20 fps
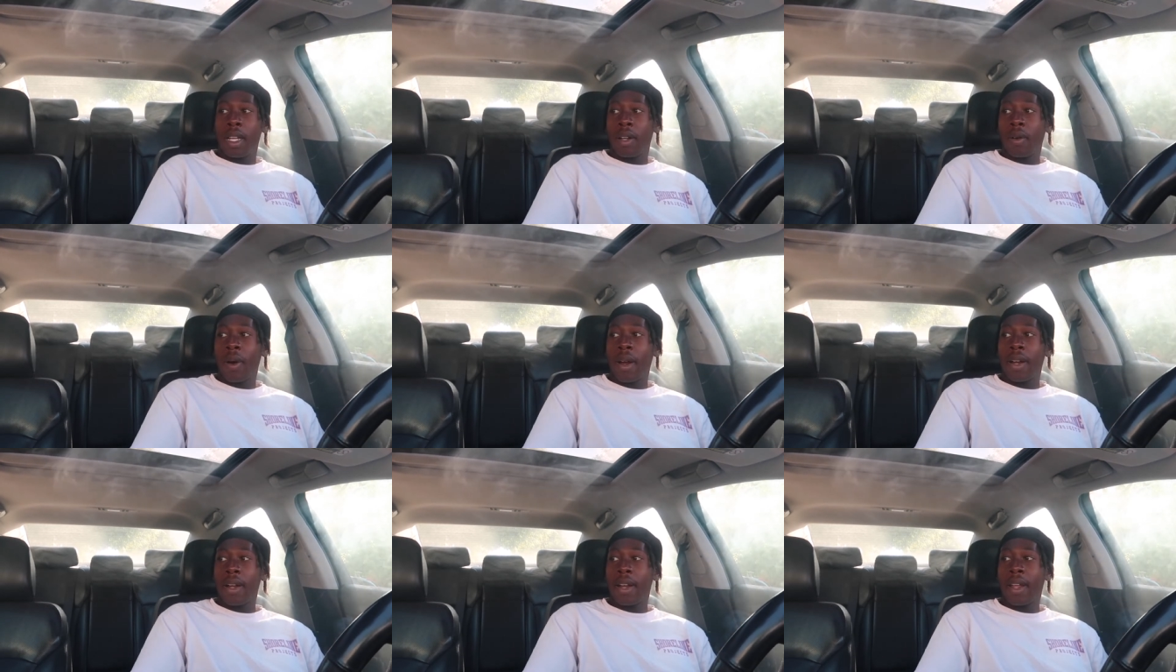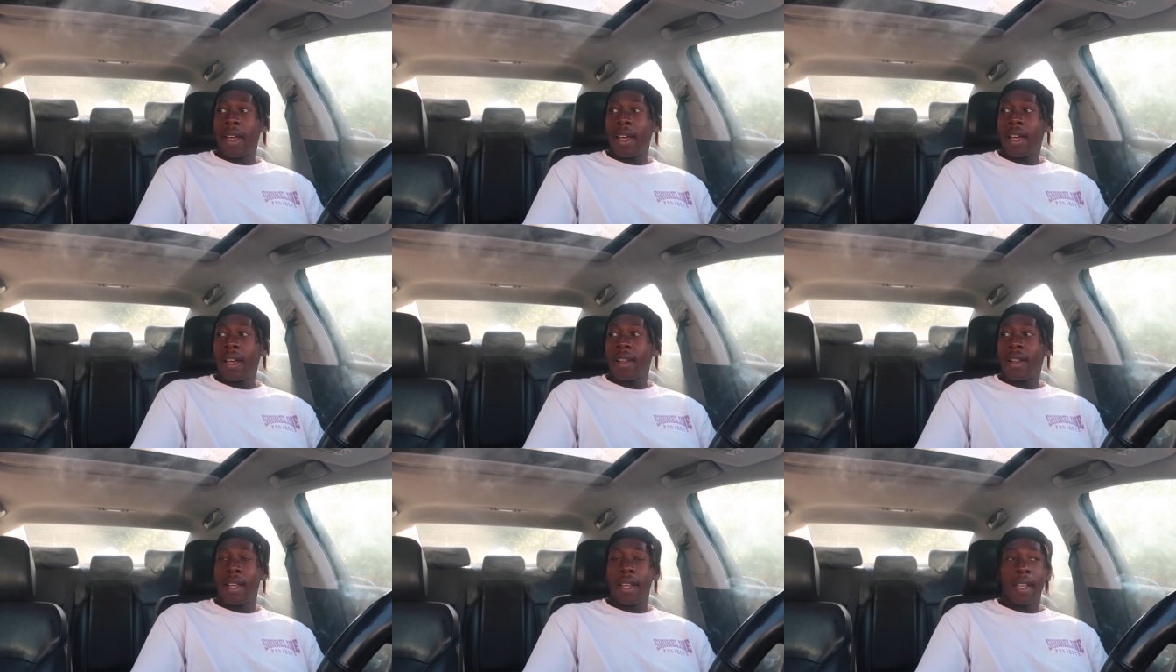Like right
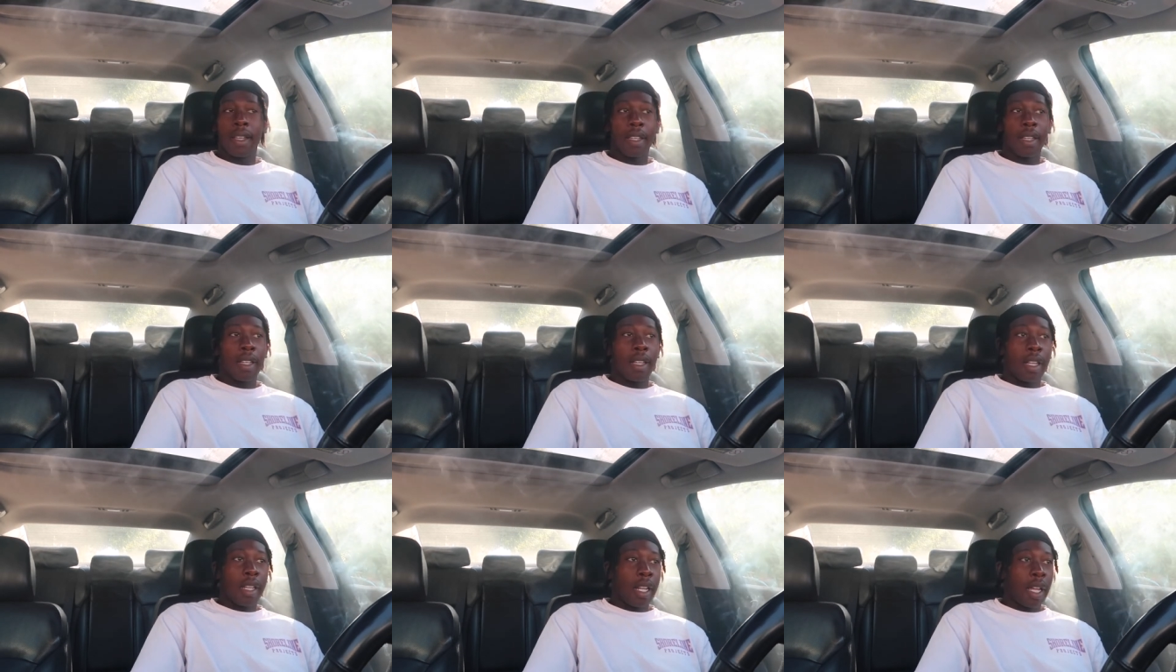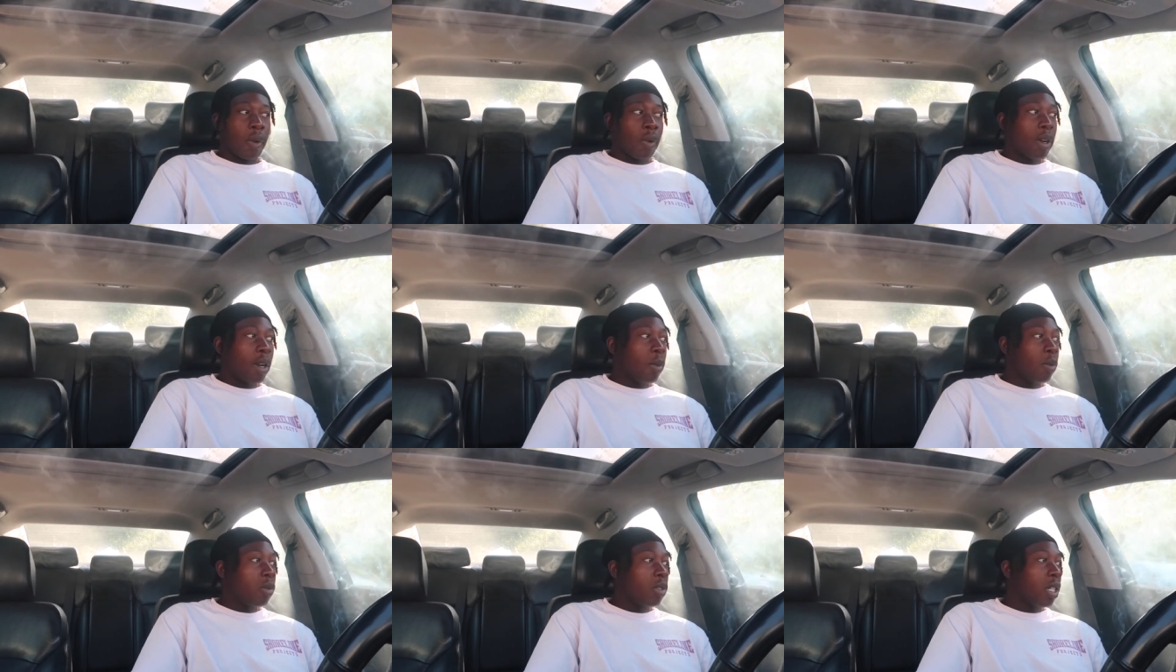now, like
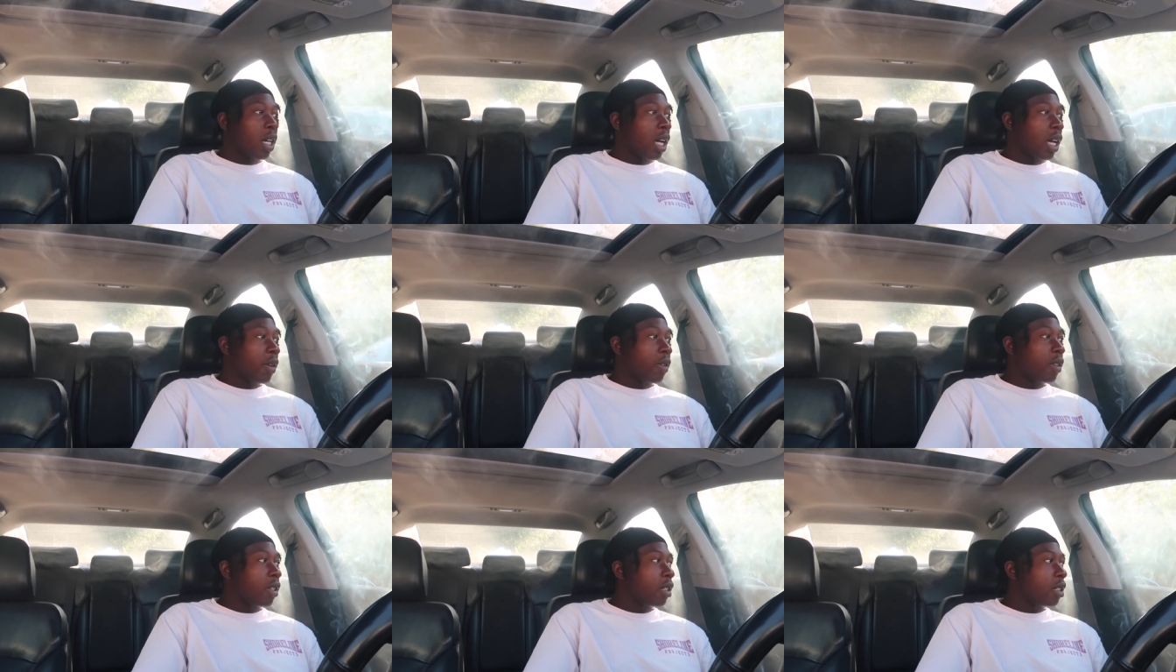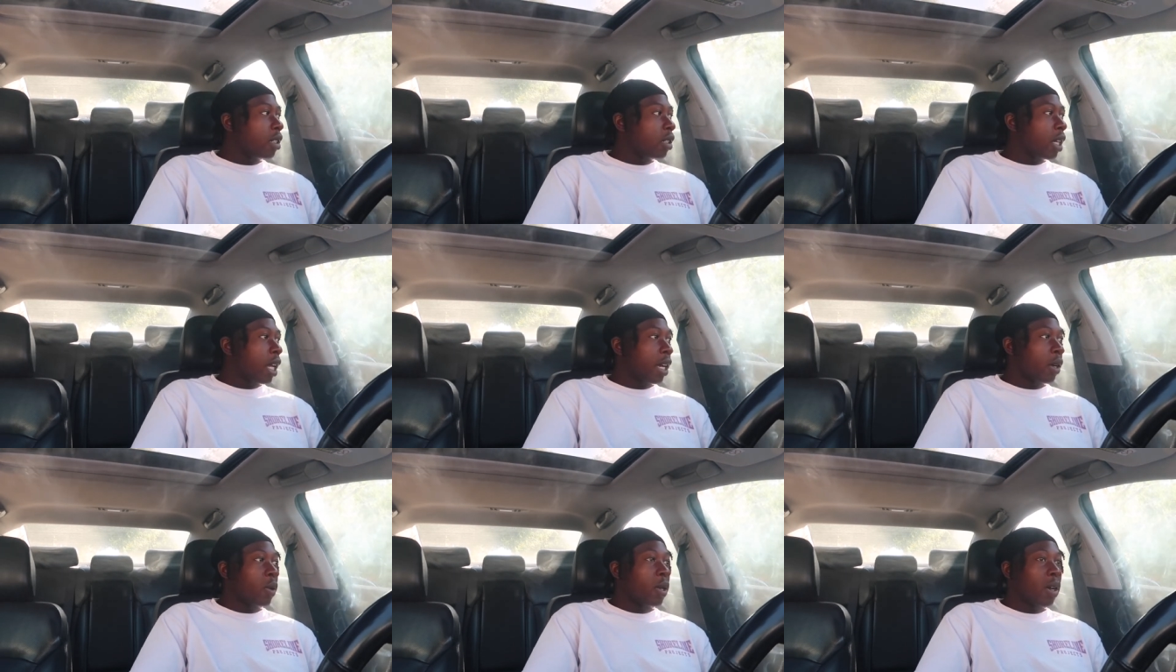when I'm
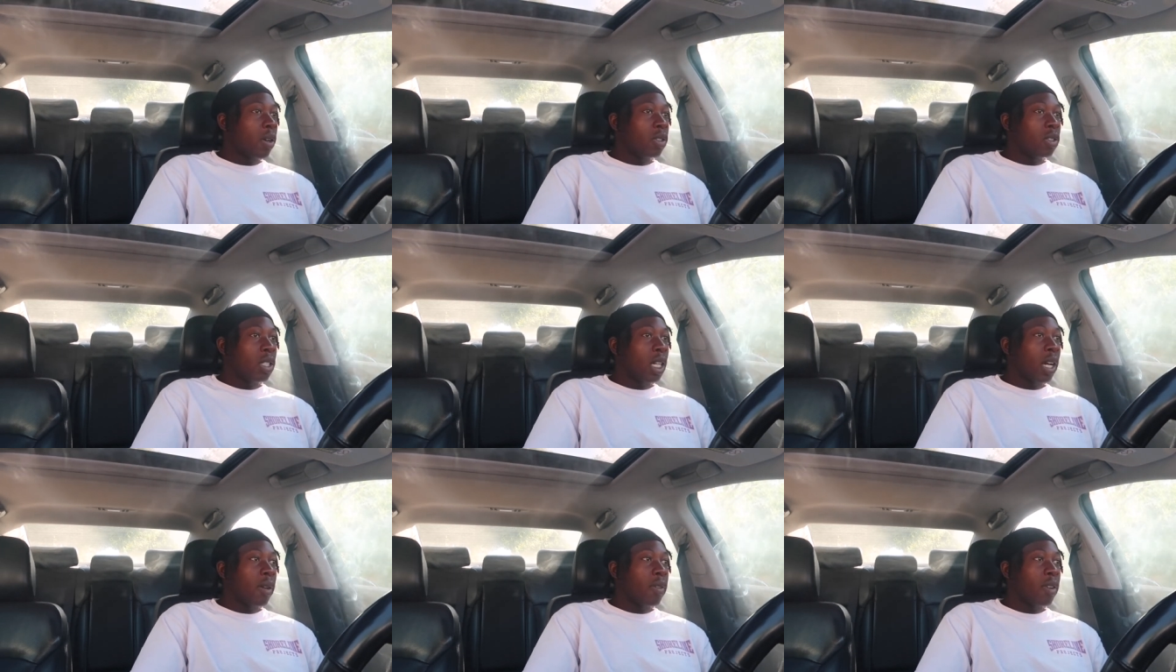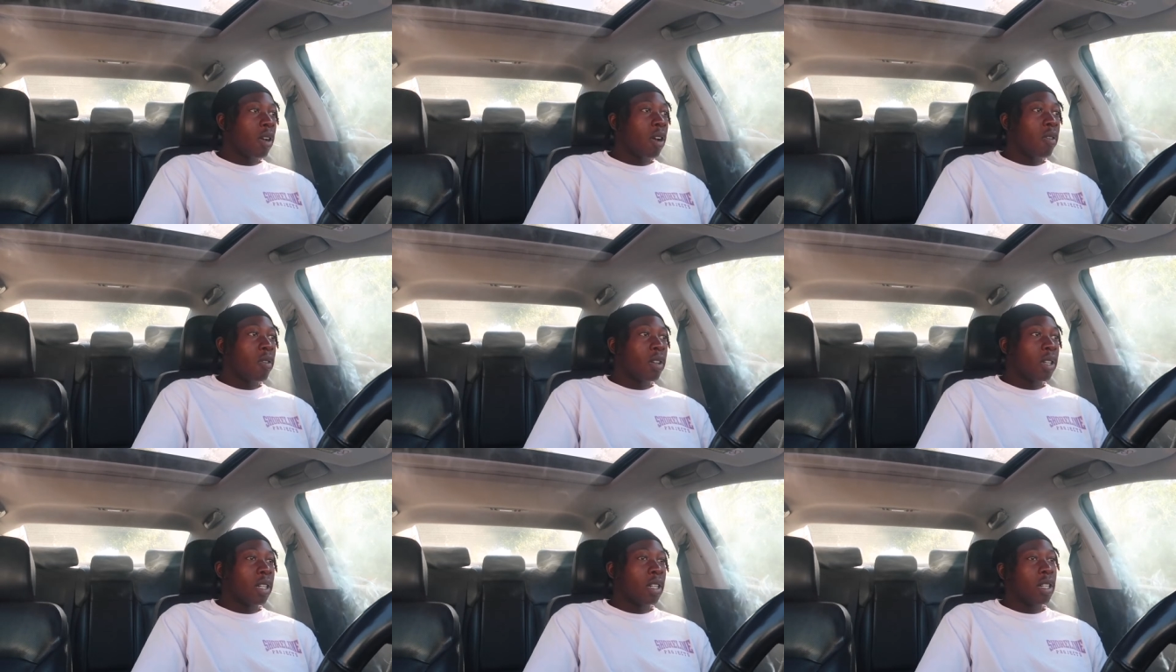driving, like when I was driving
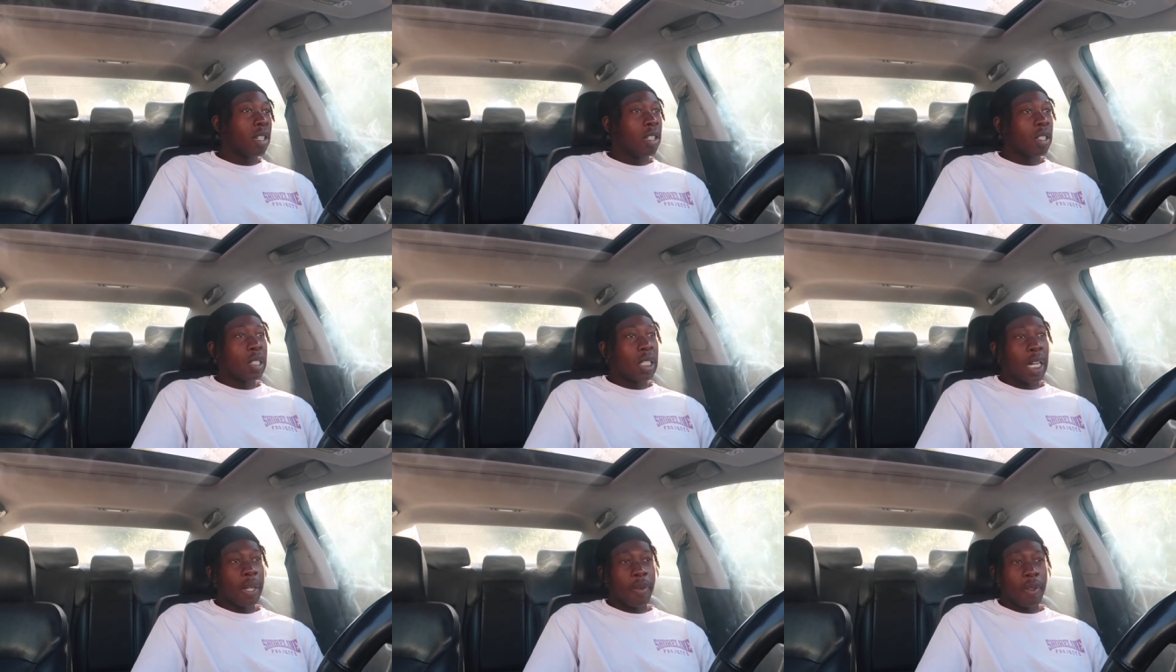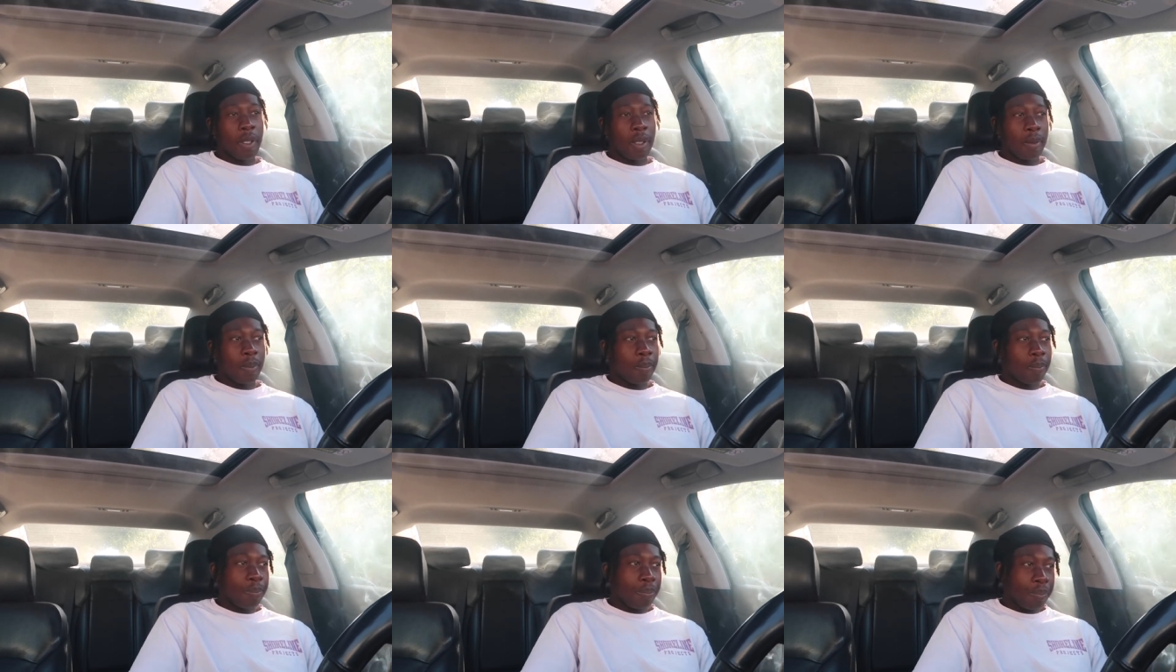over here,
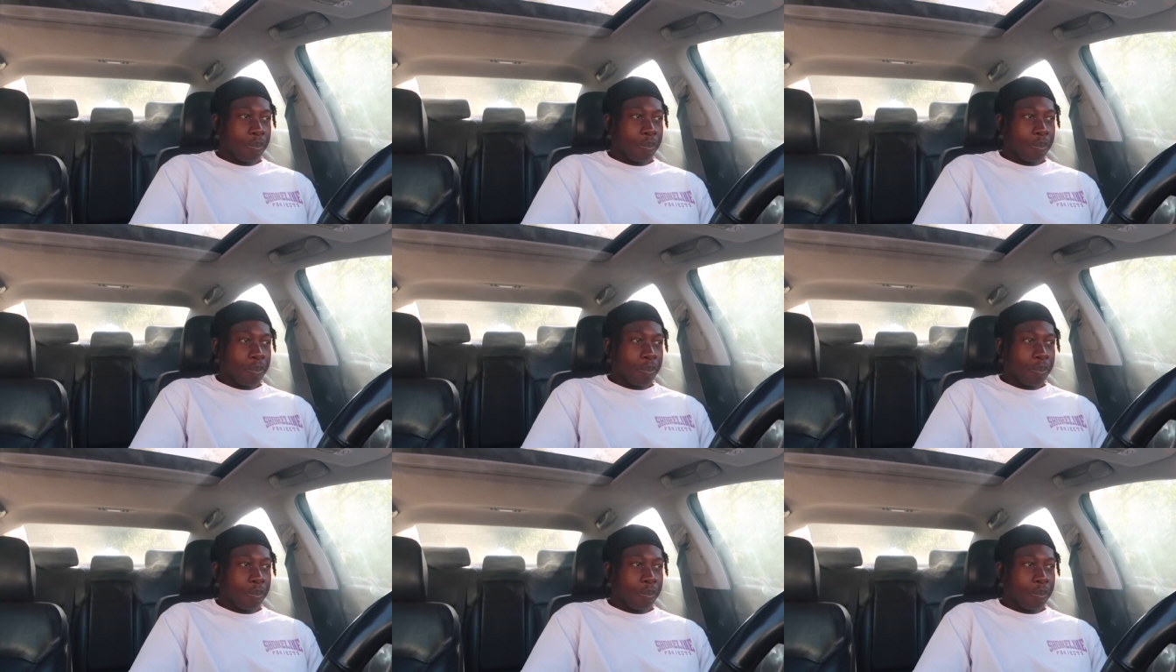driving